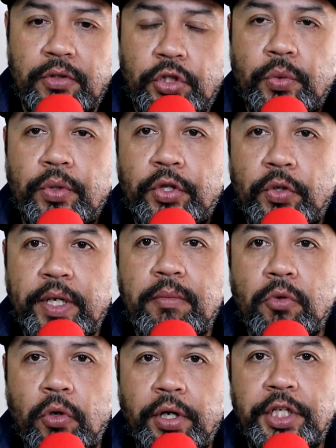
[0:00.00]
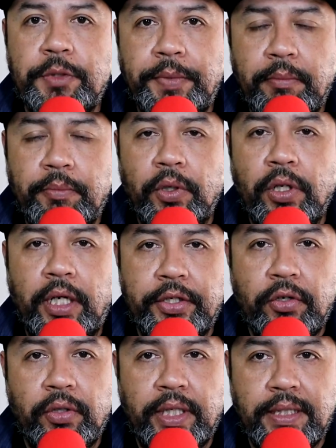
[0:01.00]
2 or 3 mortgage people on
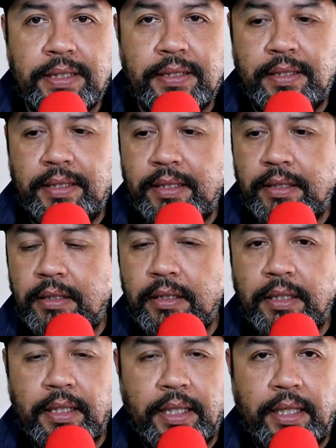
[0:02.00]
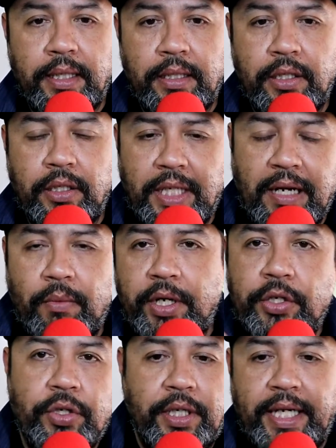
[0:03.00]
your list, that way
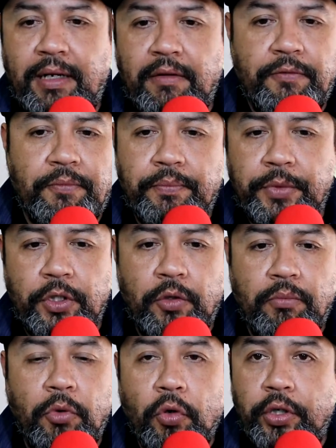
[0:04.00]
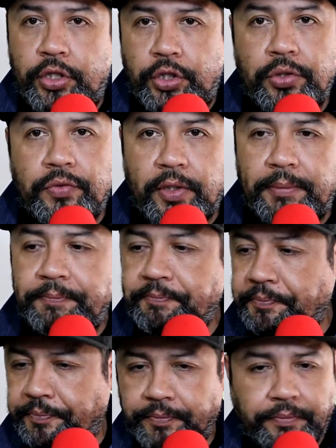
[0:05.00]
you can have, more to choose from.
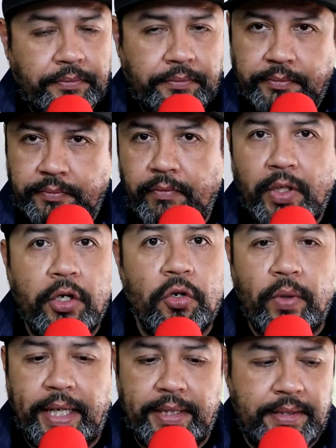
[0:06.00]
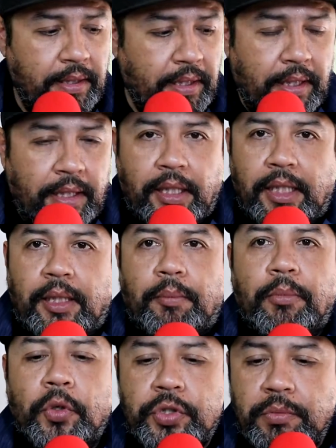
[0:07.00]
Great.
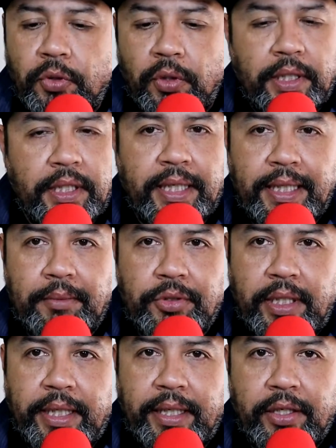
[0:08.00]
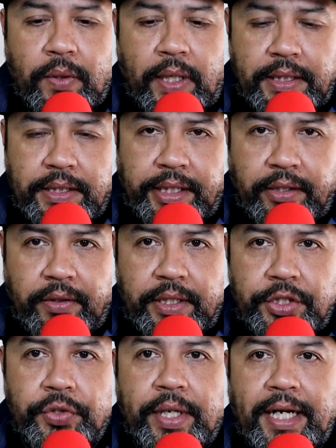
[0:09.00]
Most important thing that I'm trying to get across here
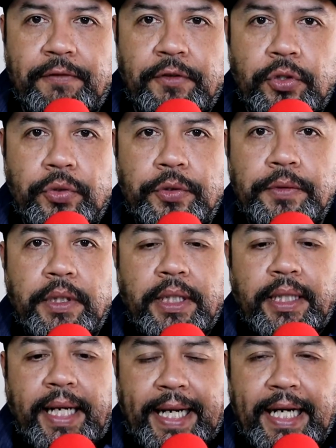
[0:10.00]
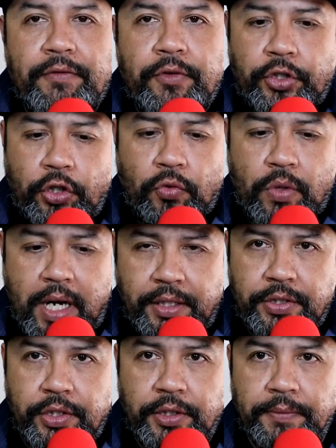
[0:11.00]
is you have to have your
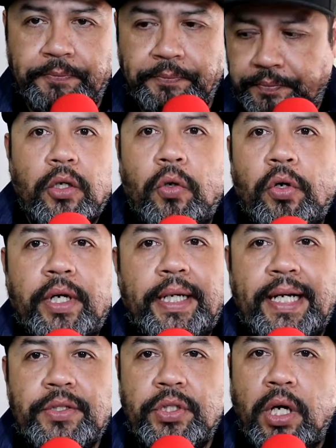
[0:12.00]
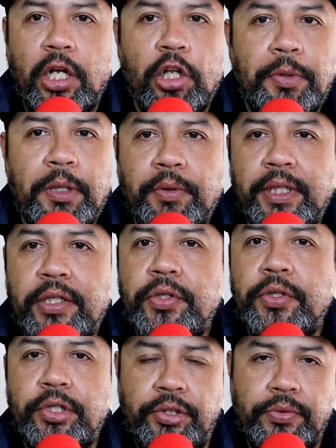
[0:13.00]
roster organized with all the people that
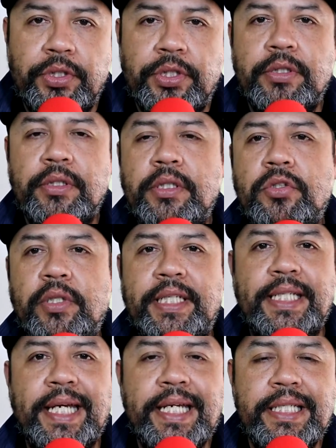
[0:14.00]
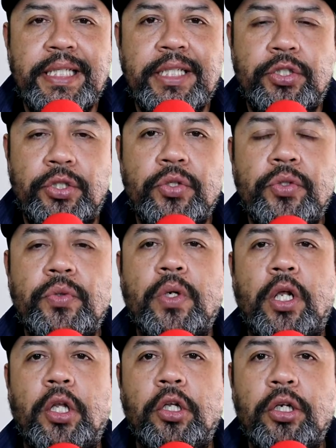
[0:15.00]
you use, so that's easy to
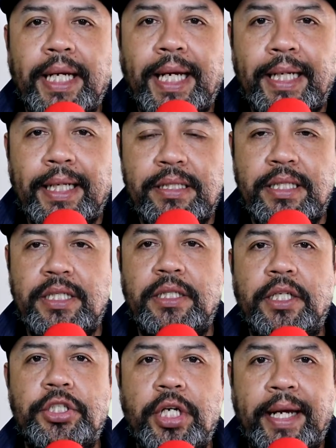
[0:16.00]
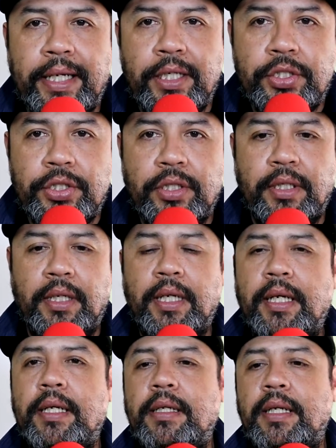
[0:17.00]
look at, it's easy to change.
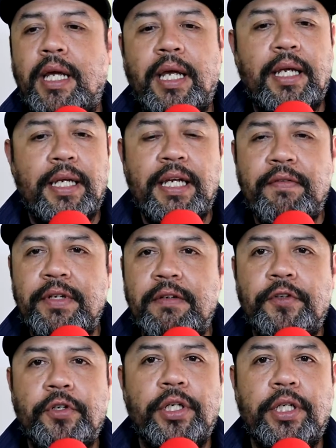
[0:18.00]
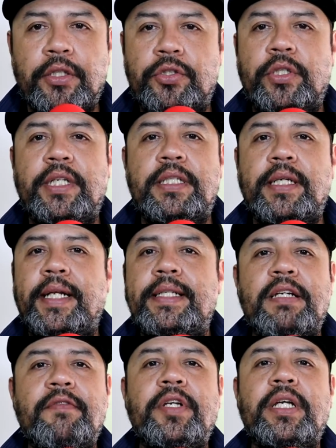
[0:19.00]
Even if you're going to, and
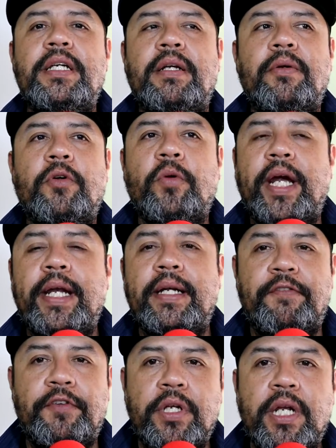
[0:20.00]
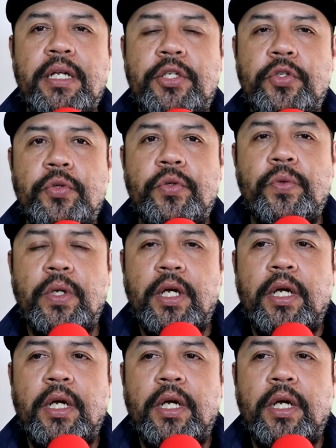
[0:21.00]
it's even great if you need to